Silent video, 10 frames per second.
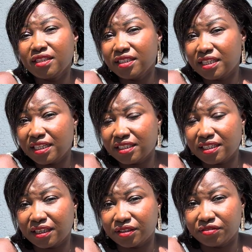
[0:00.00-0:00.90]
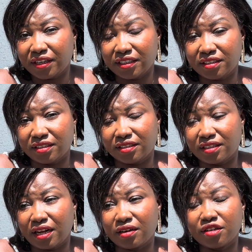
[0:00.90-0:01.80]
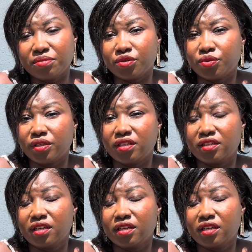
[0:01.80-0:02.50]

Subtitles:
these are the sacrifices that comes with